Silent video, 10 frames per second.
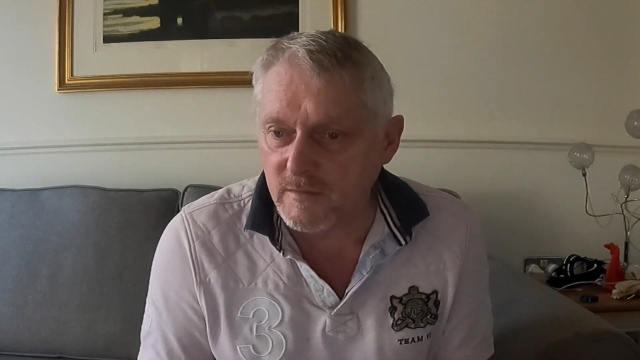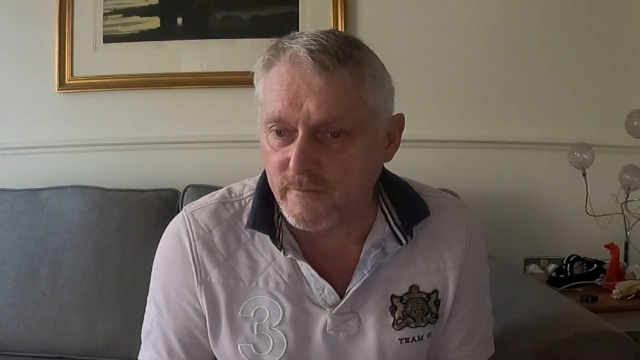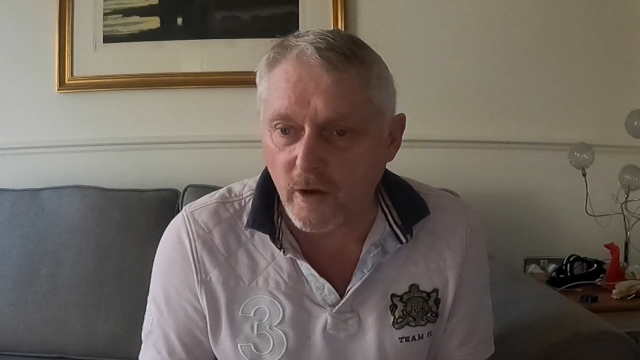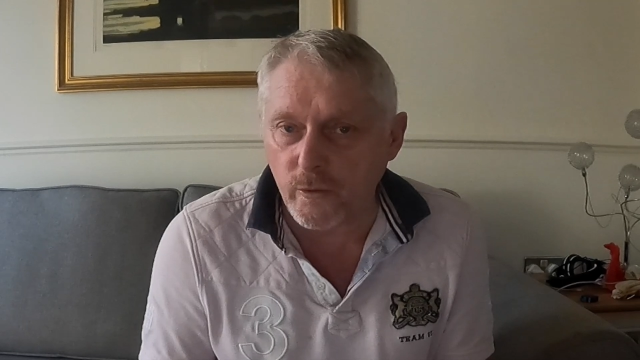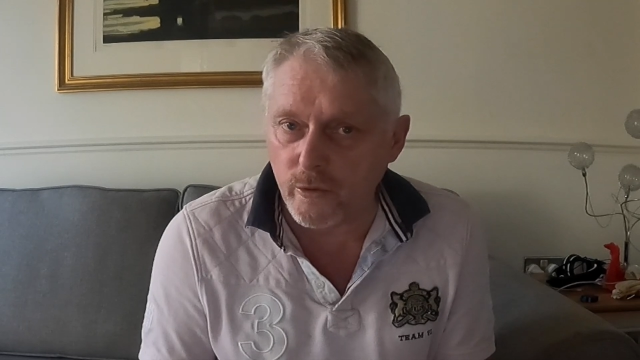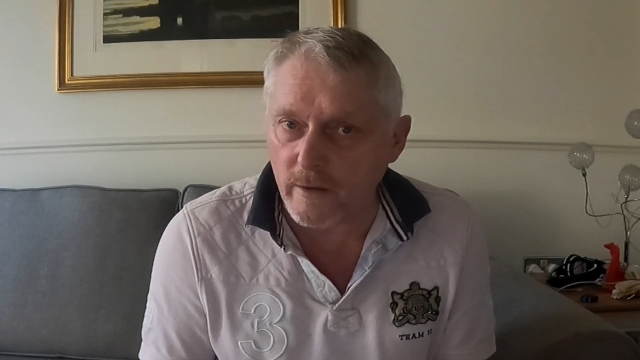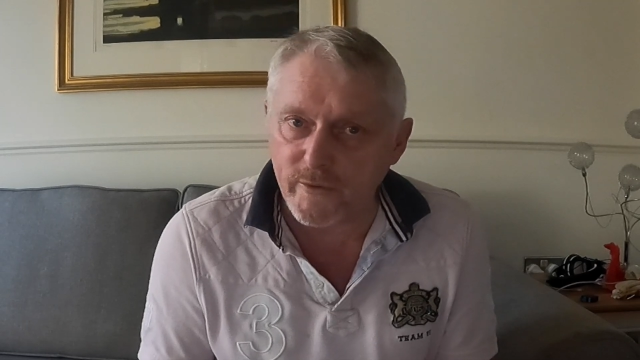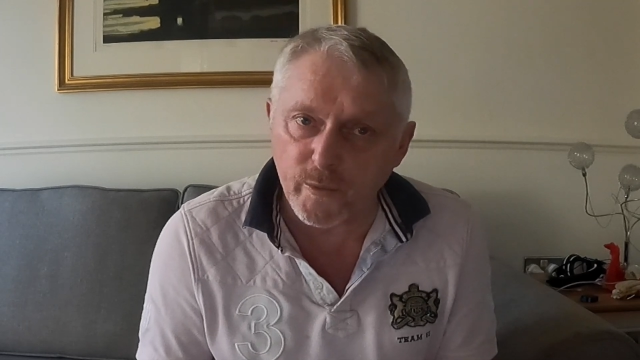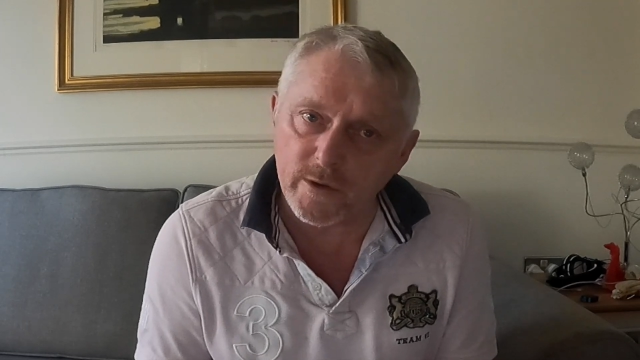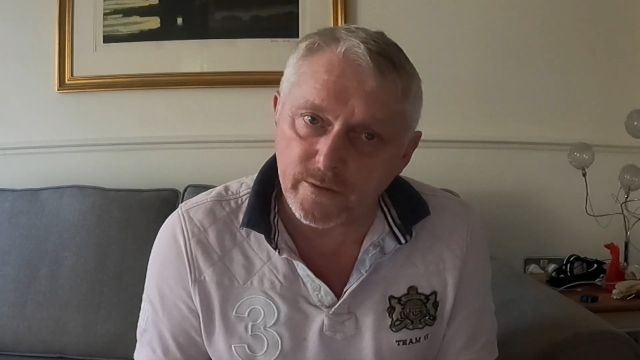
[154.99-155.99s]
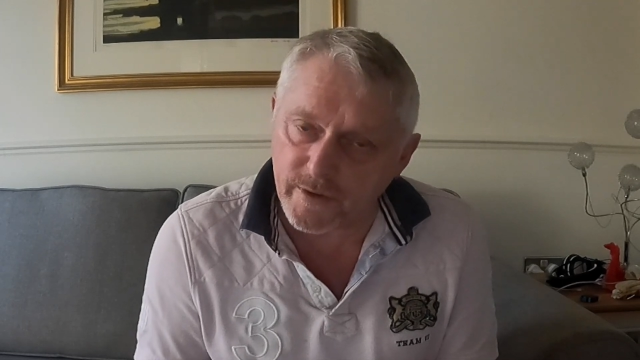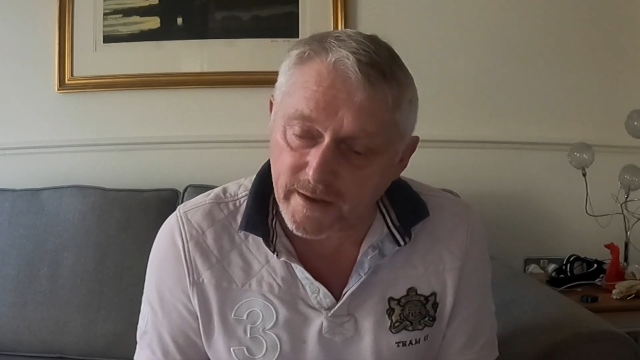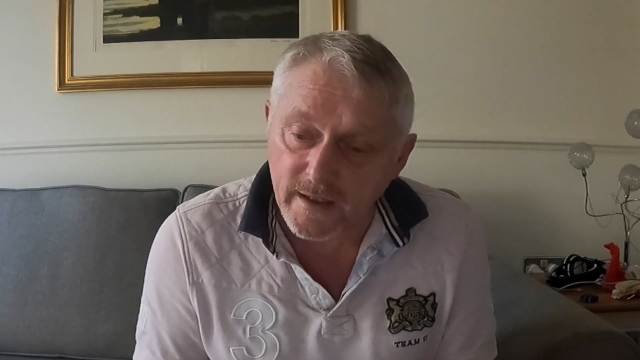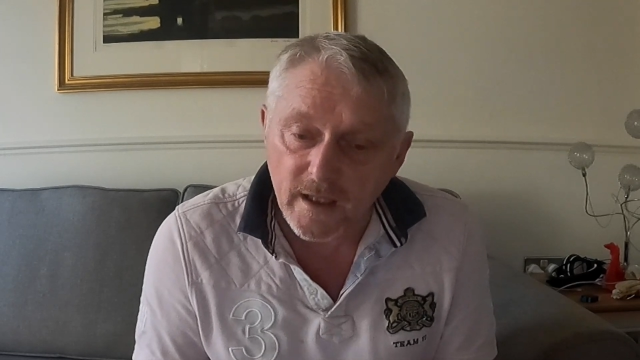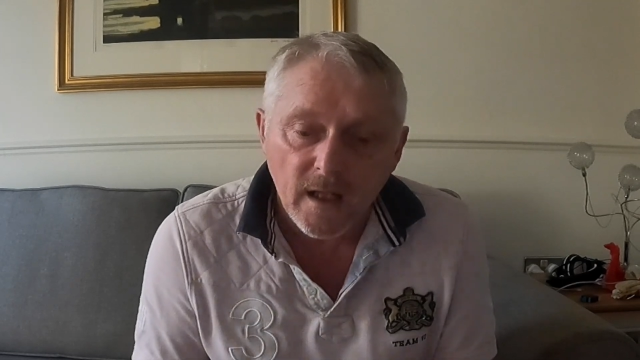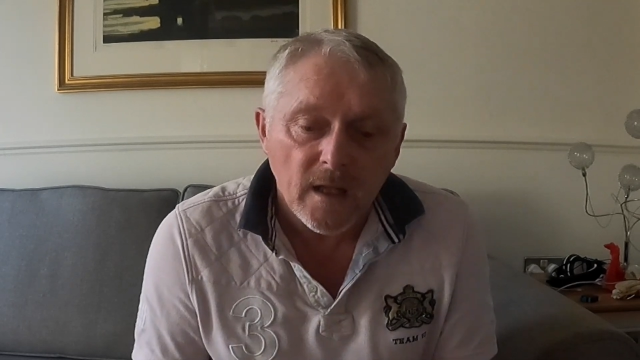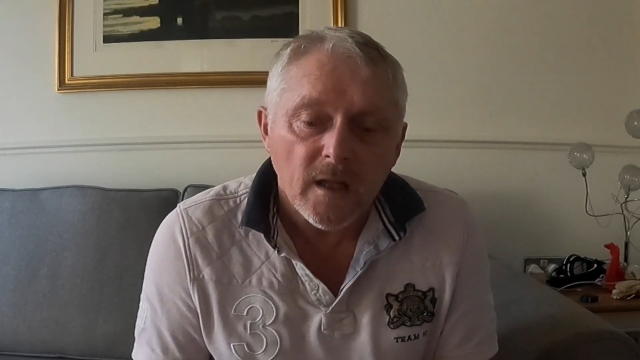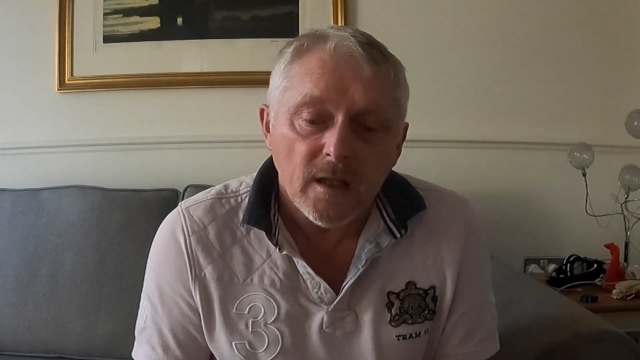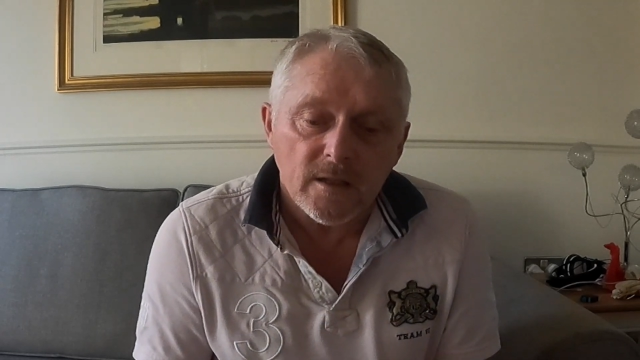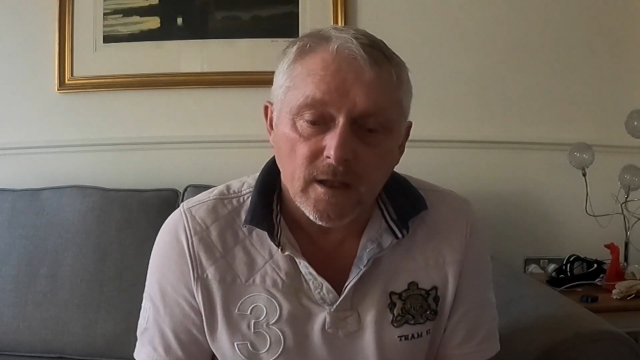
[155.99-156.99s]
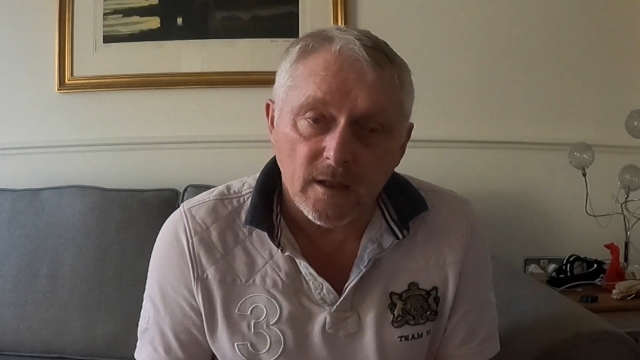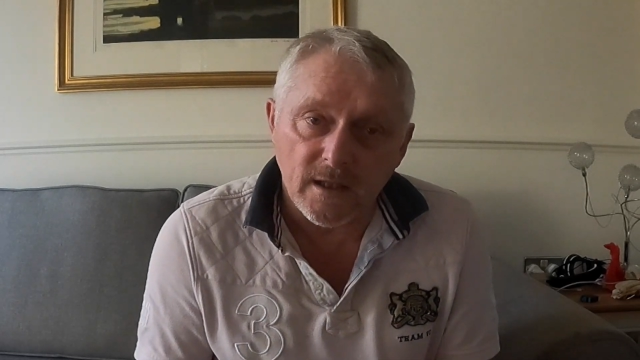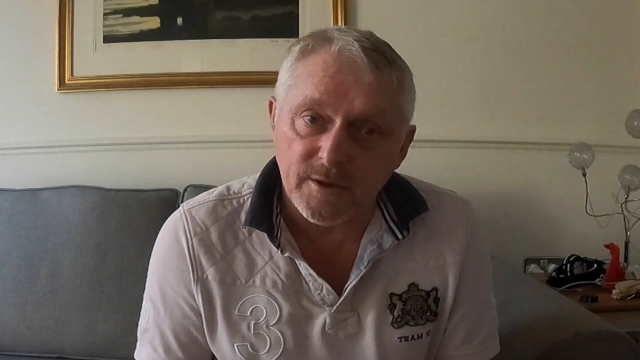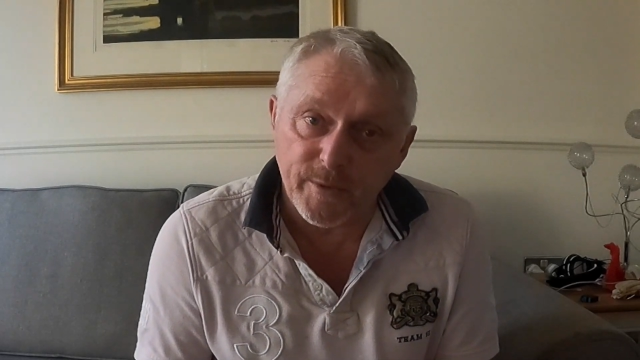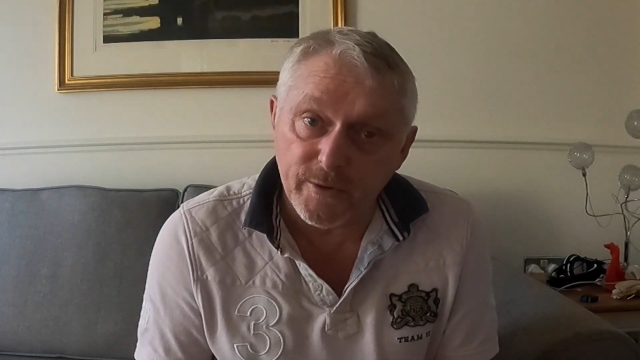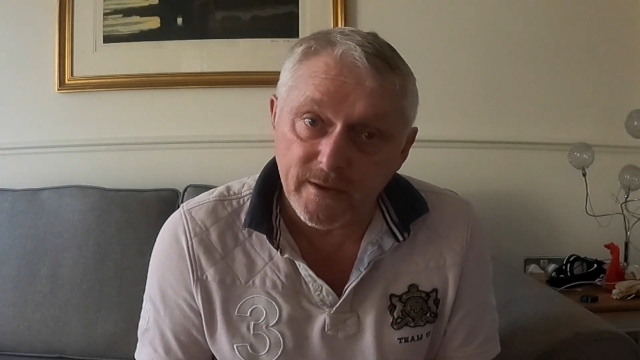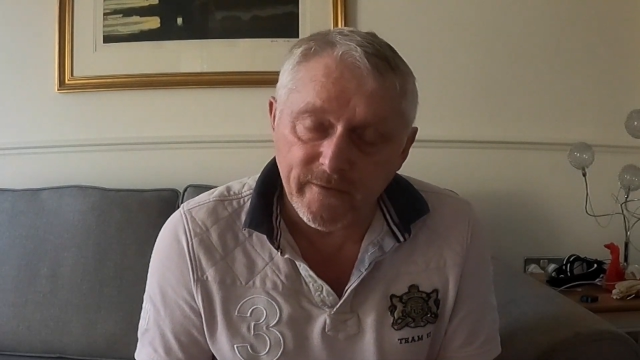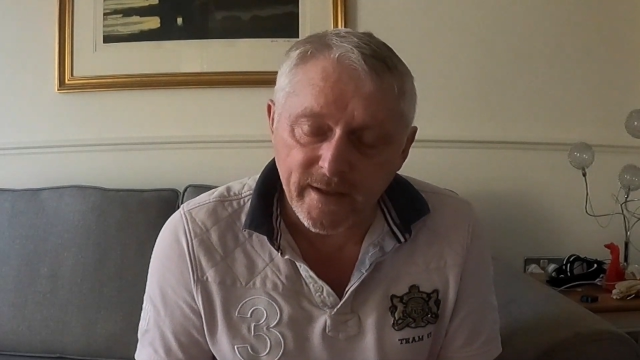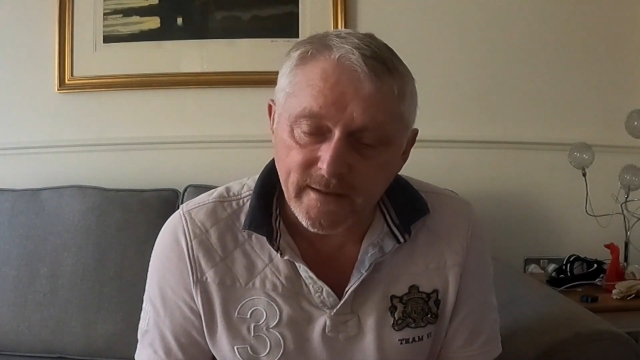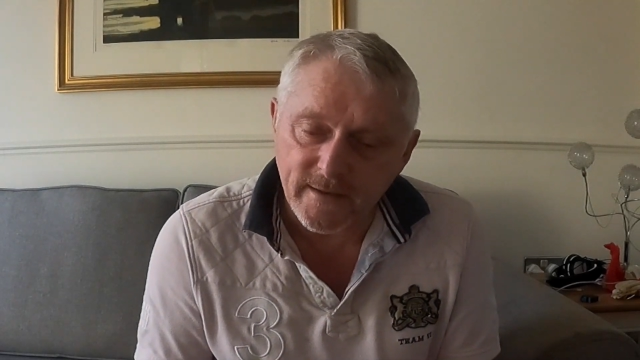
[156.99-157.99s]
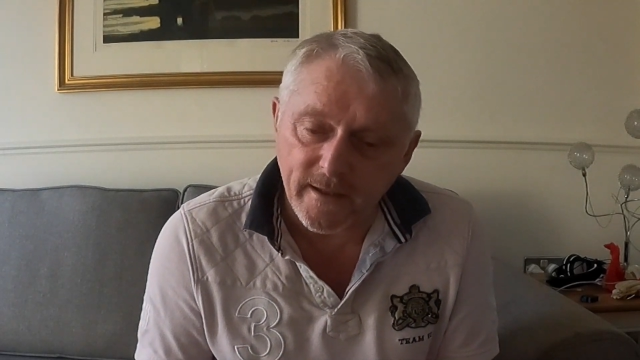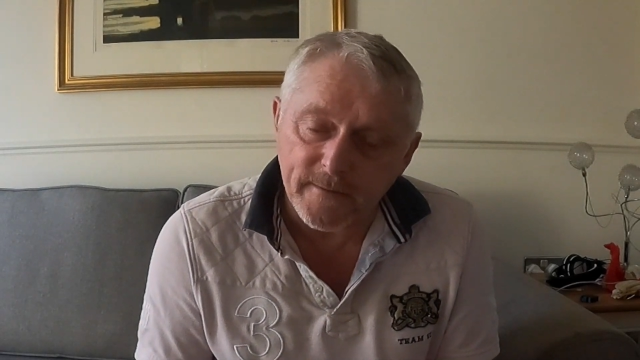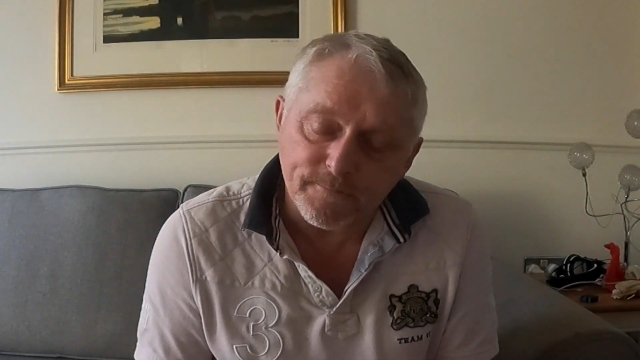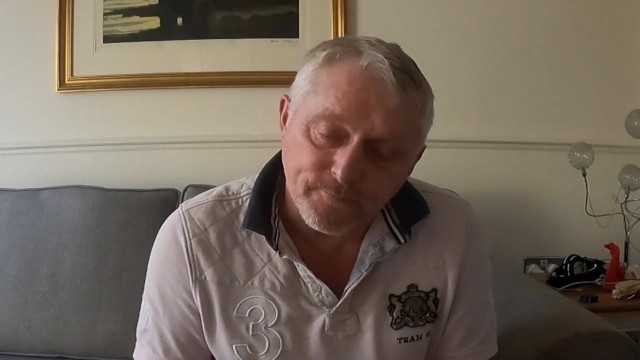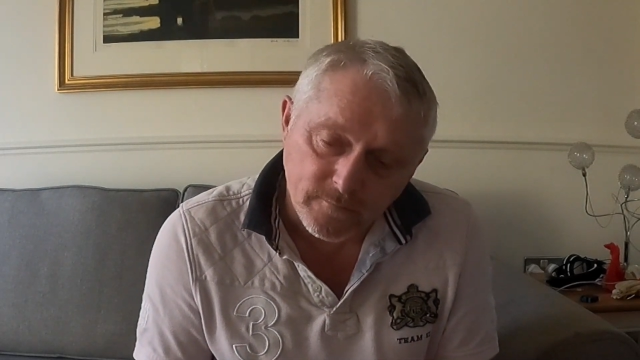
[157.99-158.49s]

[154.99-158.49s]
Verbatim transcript: they've gone all over the world really. So that's the beauty of the internet.